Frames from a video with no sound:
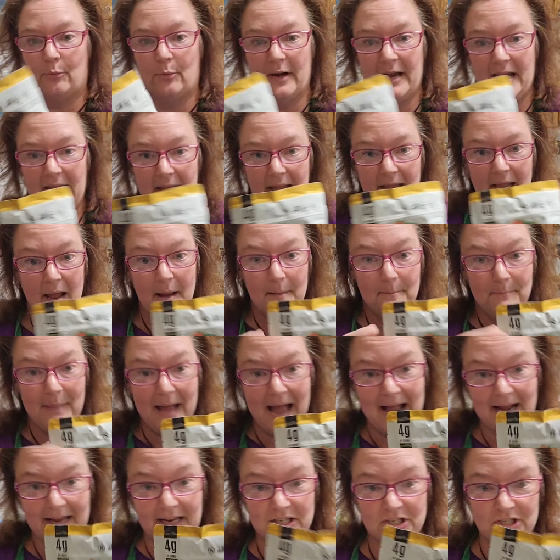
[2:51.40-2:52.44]
3
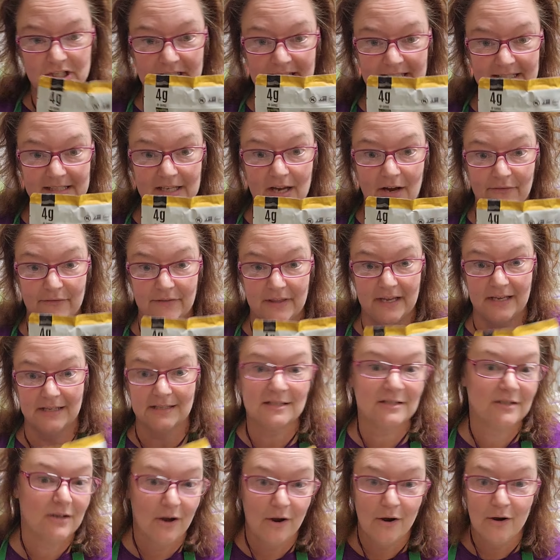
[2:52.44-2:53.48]
packages of
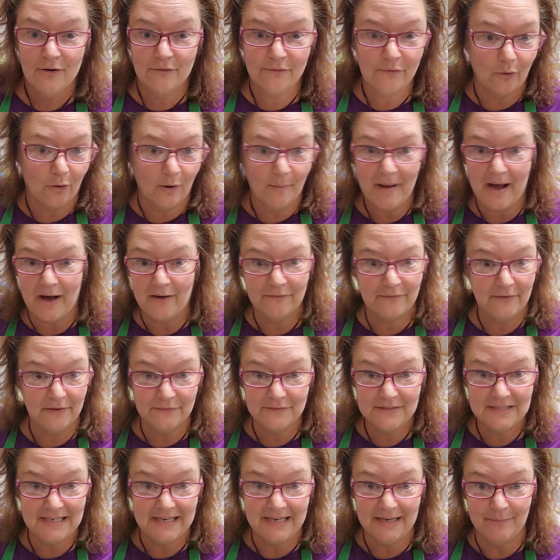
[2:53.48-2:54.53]
this for about
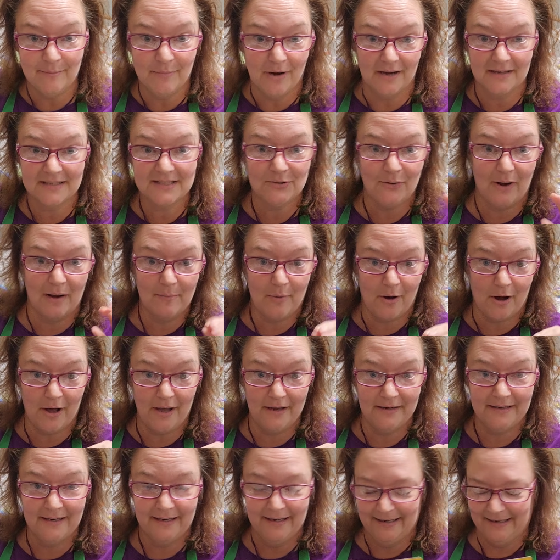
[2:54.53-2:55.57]
$15. So I
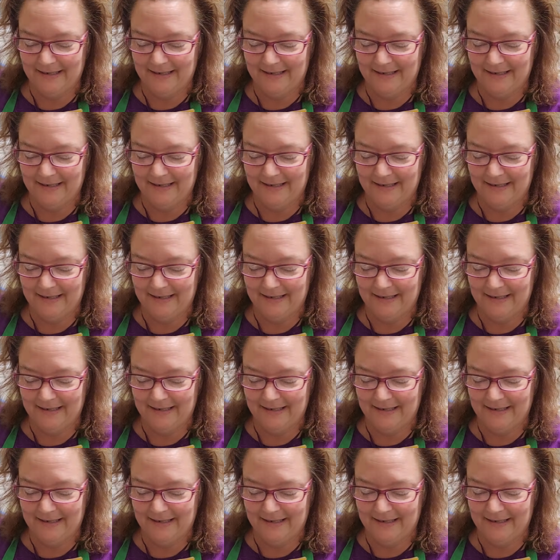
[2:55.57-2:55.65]
bought